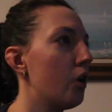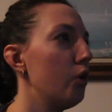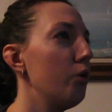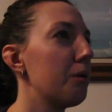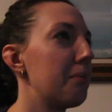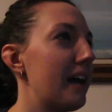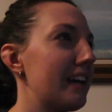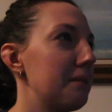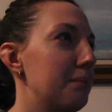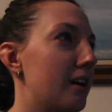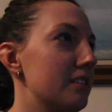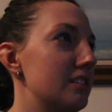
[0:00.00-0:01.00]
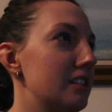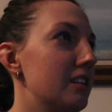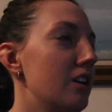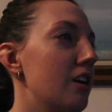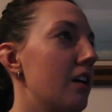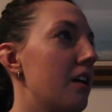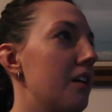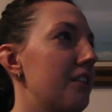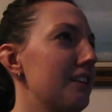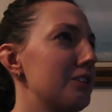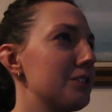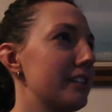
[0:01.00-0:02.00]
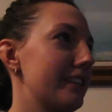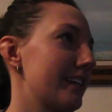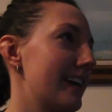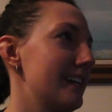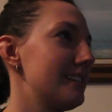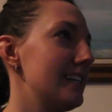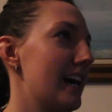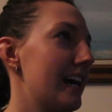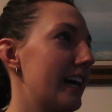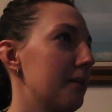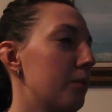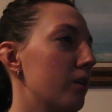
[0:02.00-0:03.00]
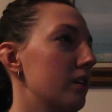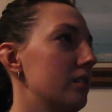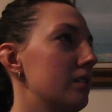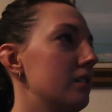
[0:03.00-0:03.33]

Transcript: Ooh, we're back in Boston. That looks like the KCI airport.